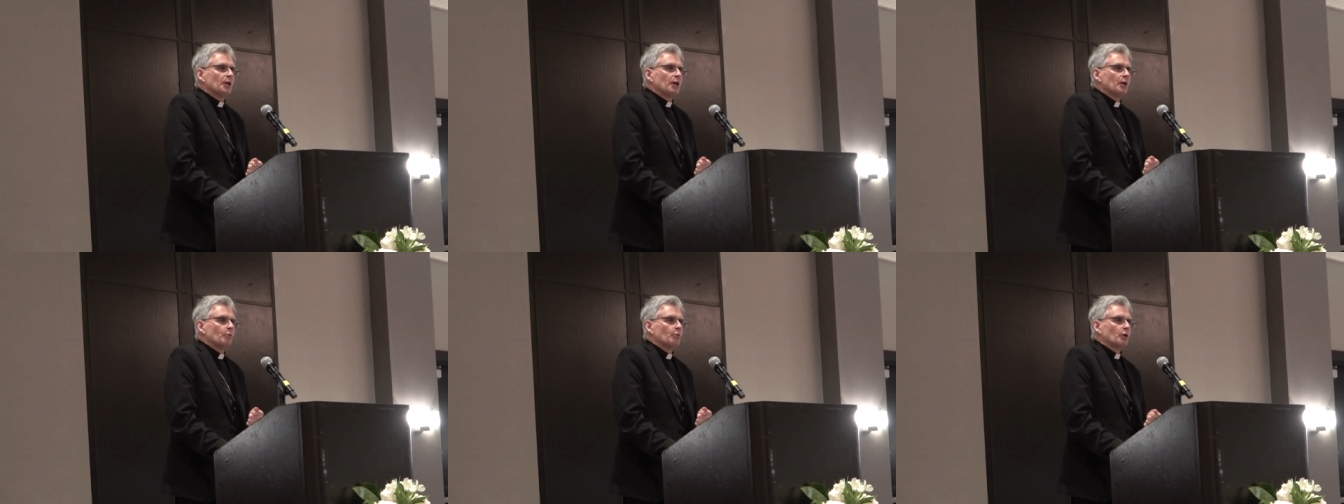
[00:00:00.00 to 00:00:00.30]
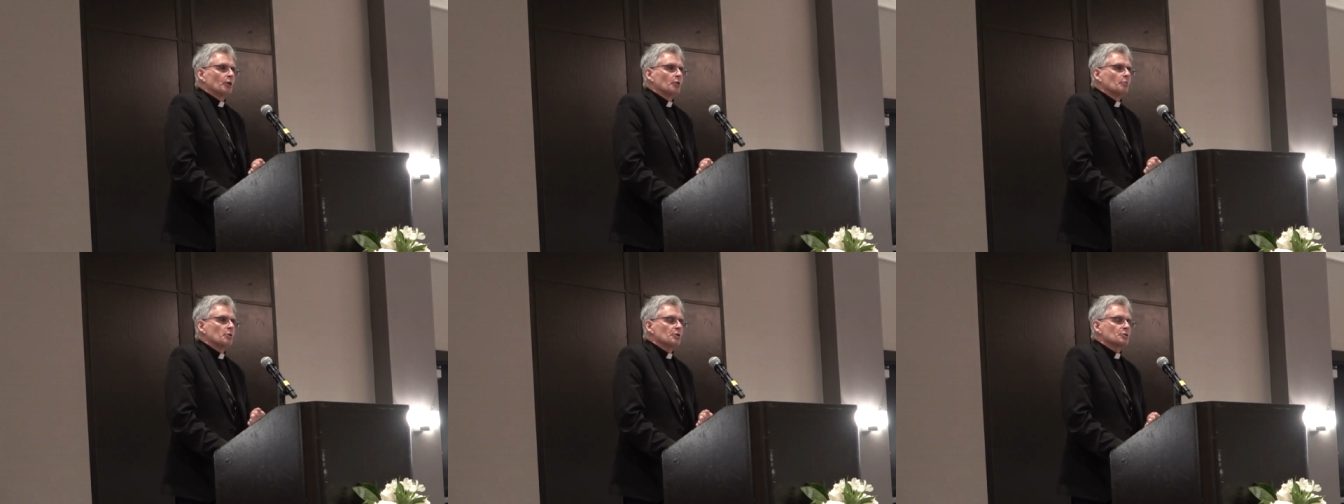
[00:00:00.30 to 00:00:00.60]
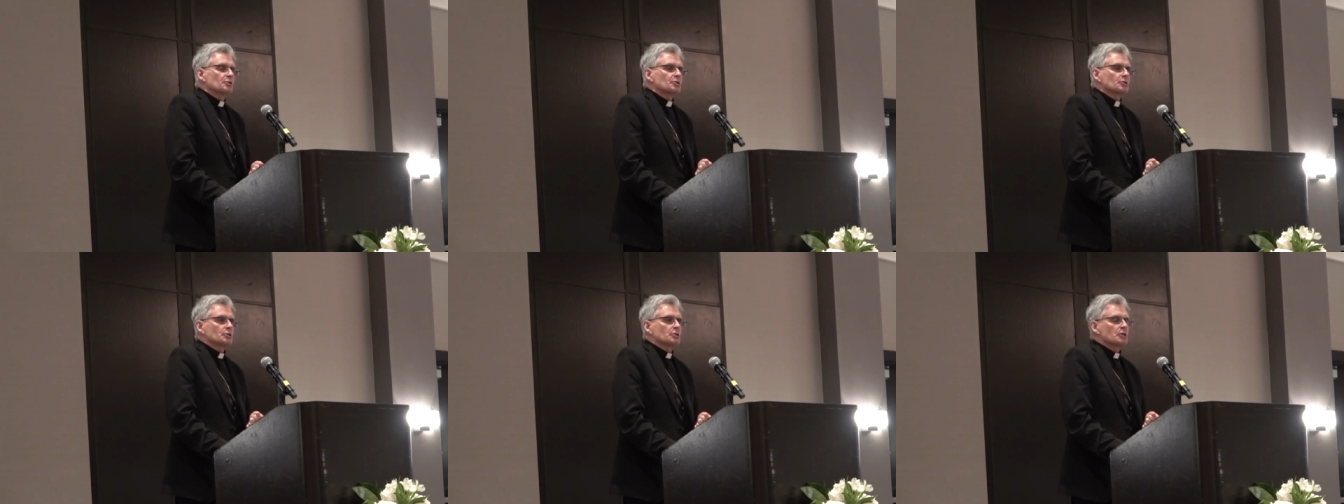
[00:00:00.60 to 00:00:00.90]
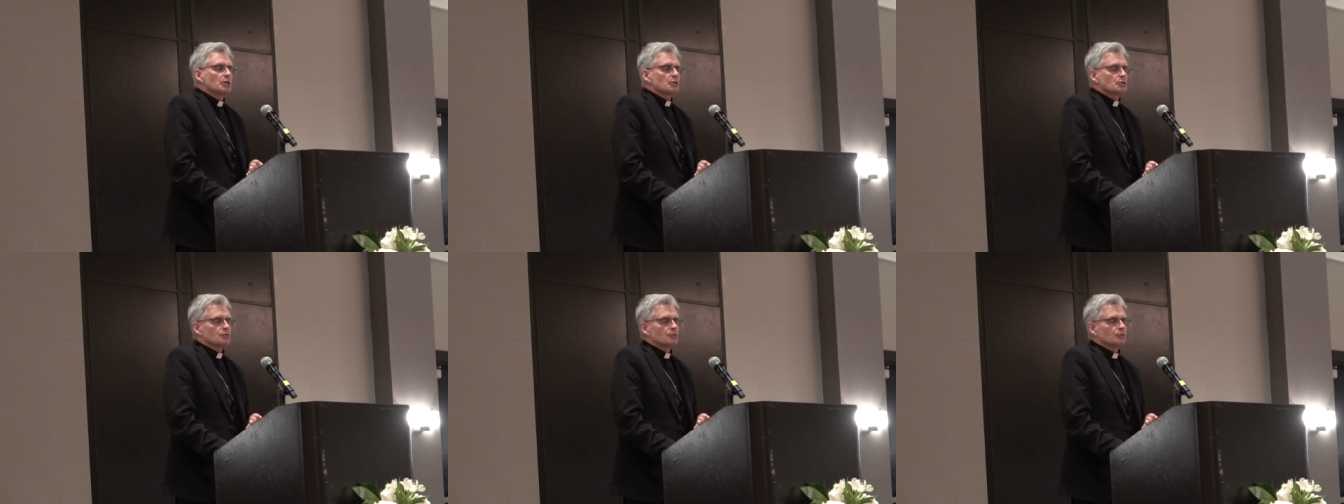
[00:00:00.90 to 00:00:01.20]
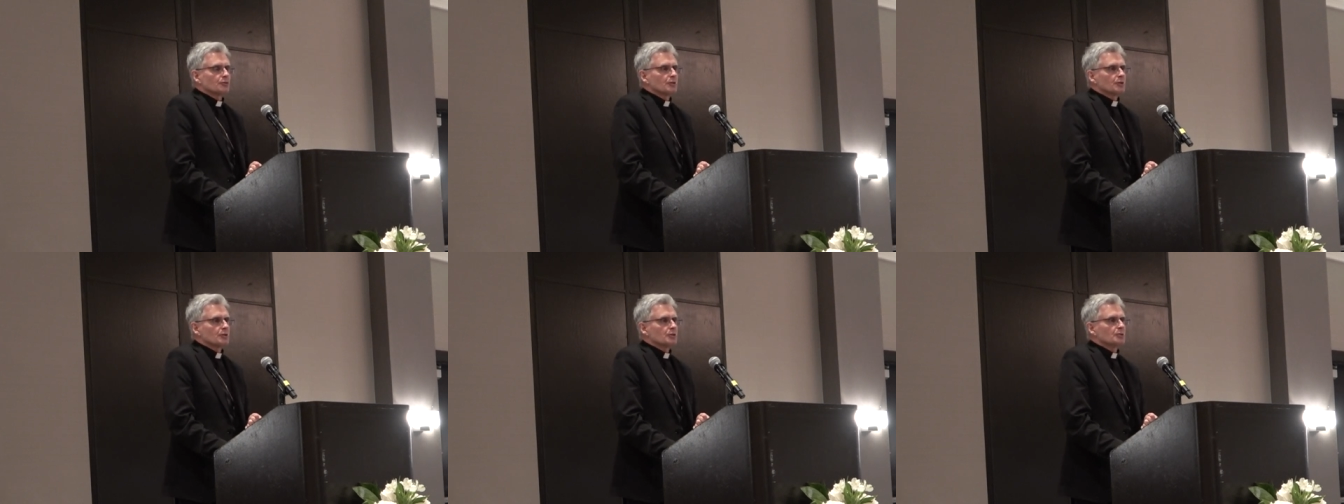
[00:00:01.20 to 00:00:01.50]
And one of the most
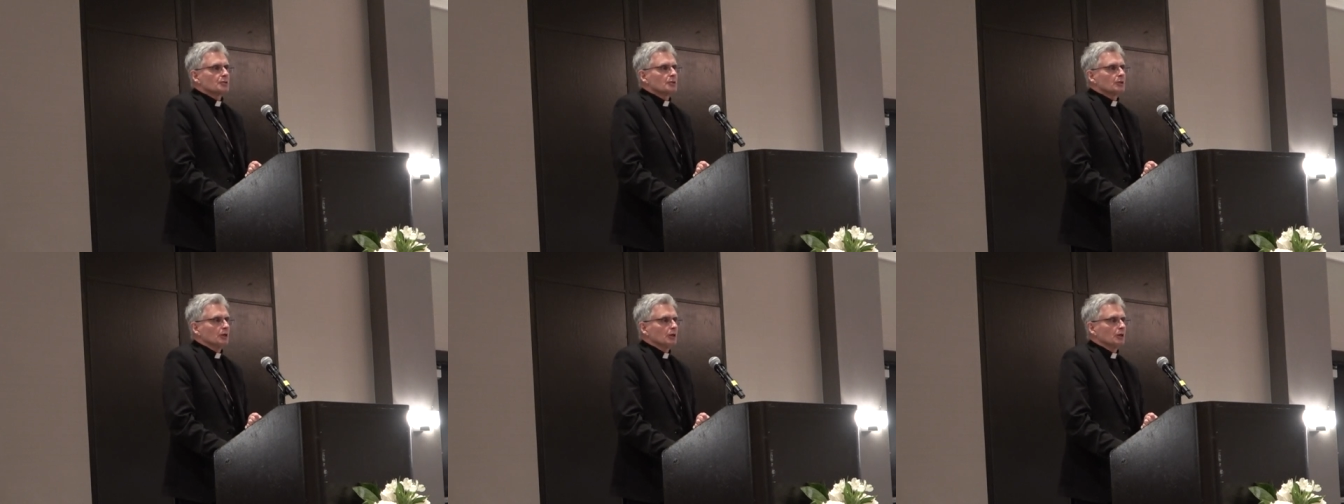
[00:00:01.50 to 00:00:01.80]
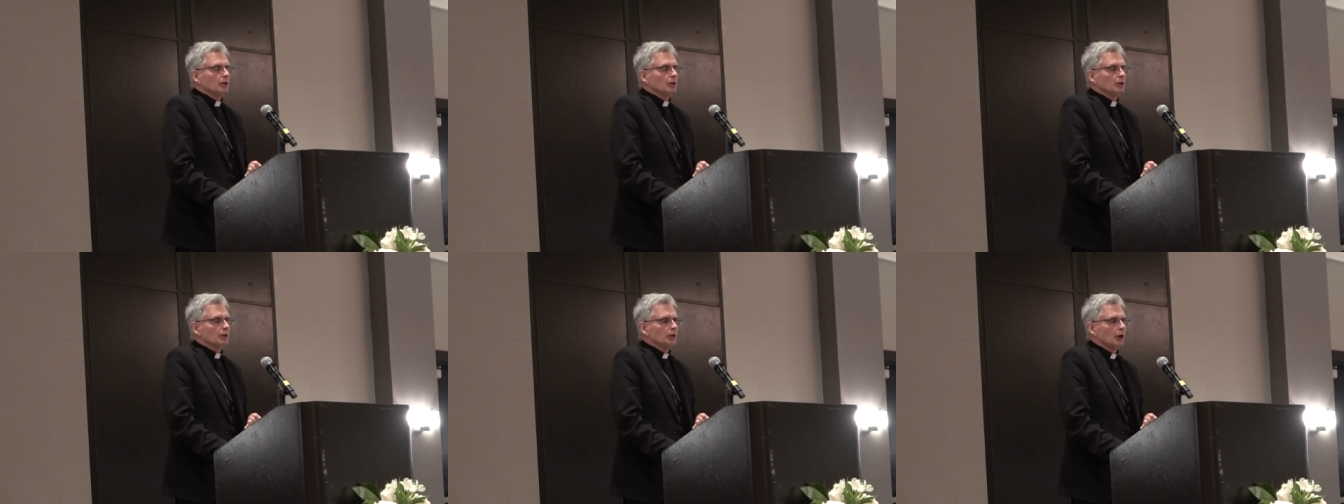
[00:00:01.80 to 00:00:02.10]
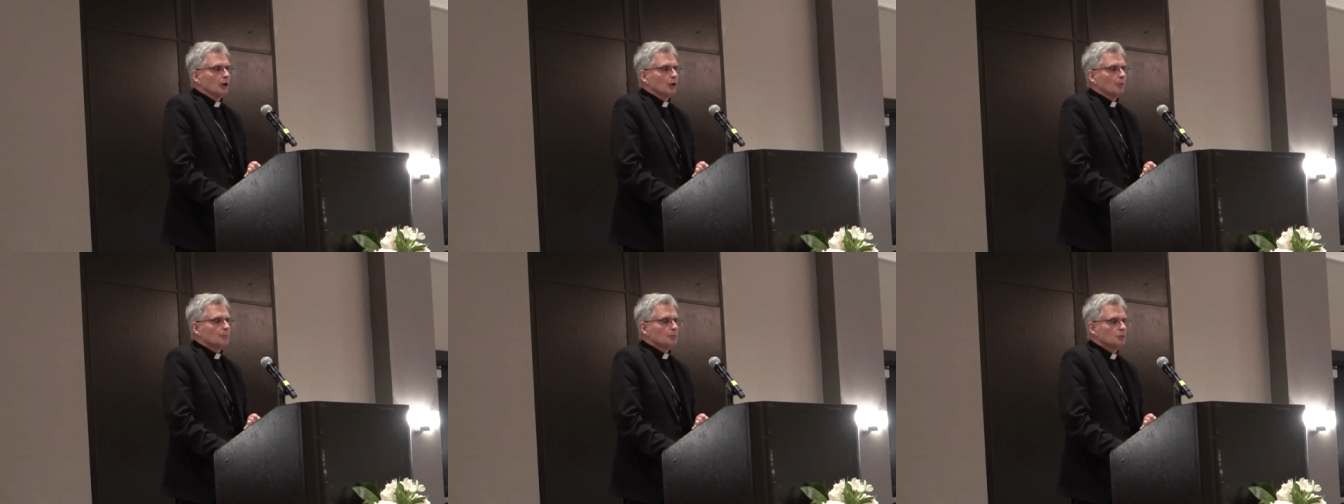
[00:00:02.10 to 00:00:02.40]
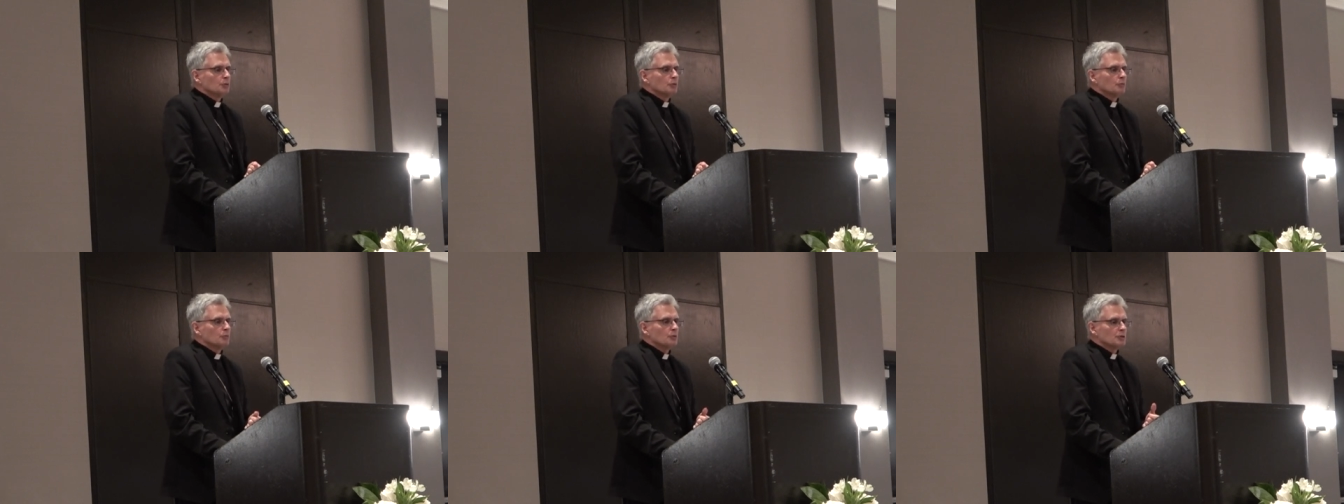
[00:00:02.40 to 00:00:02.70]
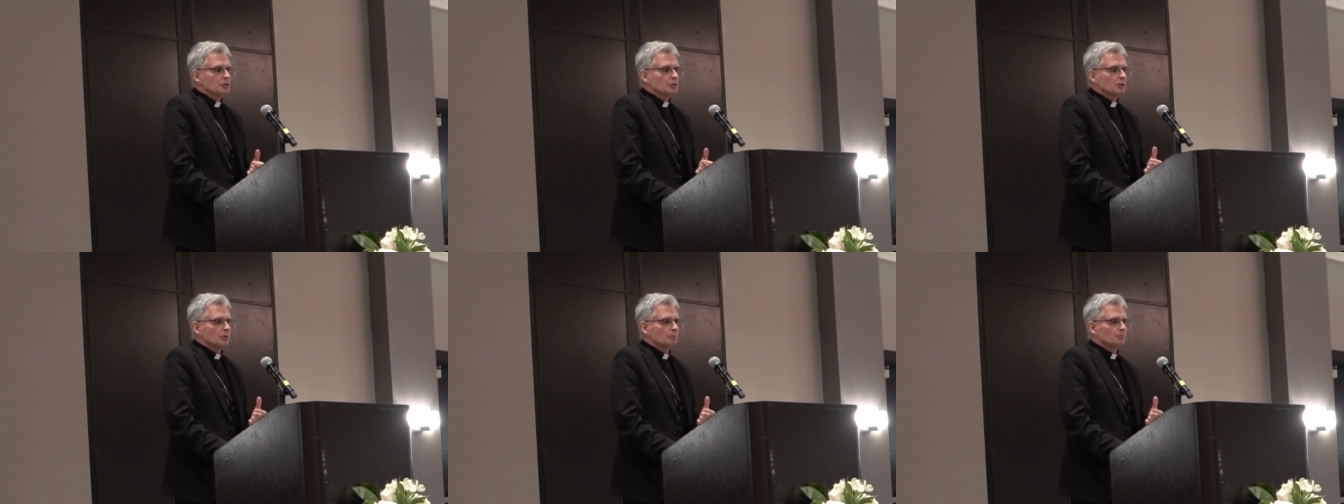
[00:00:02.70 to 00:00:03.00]
successful things he helped do
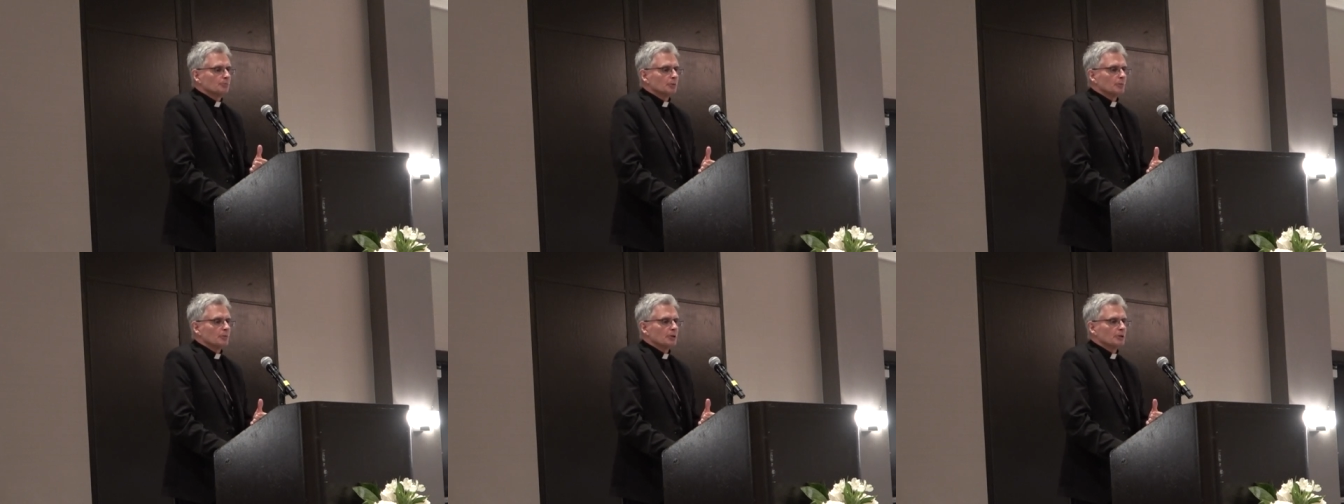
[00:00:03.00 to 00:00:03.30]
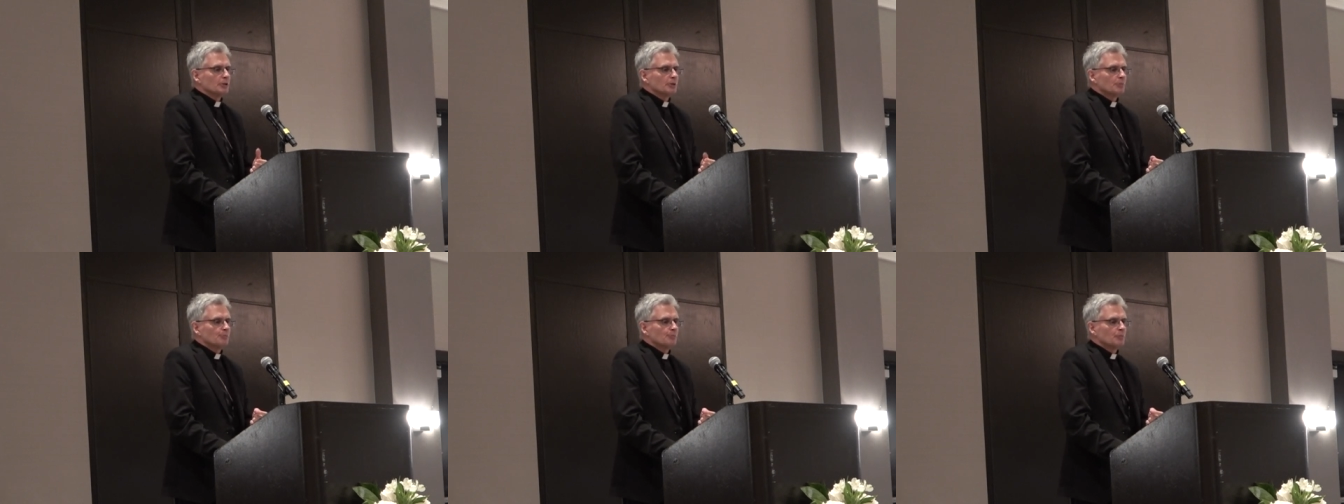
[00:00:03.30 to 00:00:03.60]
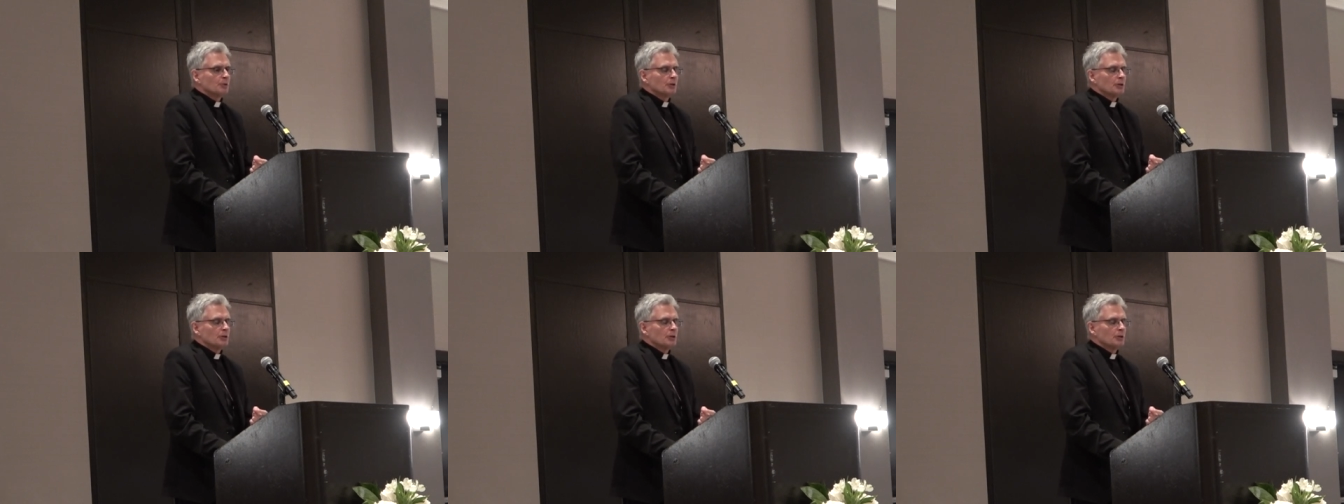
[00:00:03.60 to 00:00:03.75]
was implement